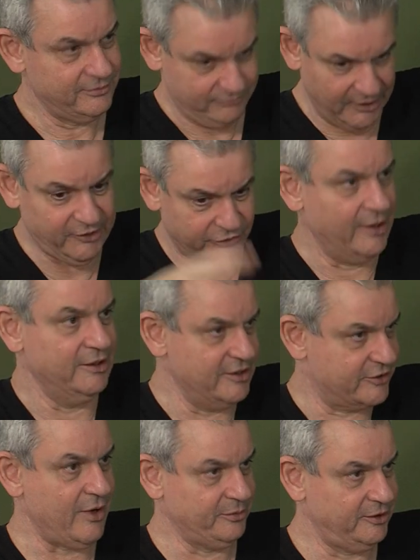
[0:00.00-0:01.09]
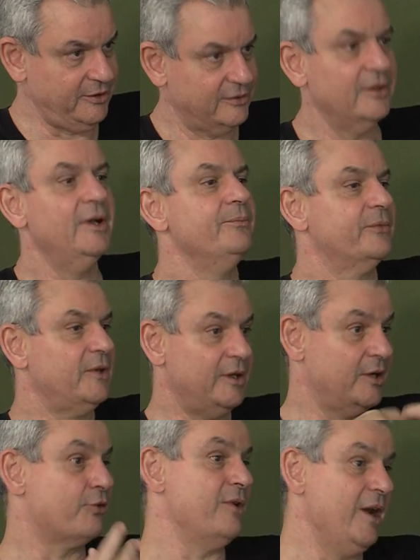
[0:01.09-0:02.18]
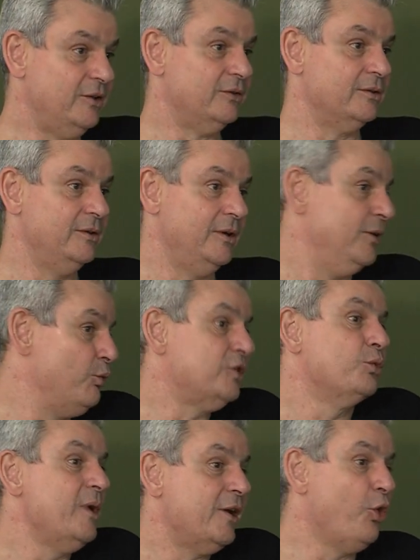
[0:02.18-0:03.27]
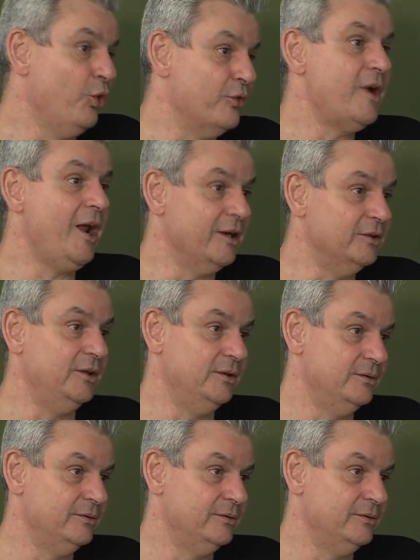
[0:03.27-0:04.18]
literally disrupt it, and create what we call reality.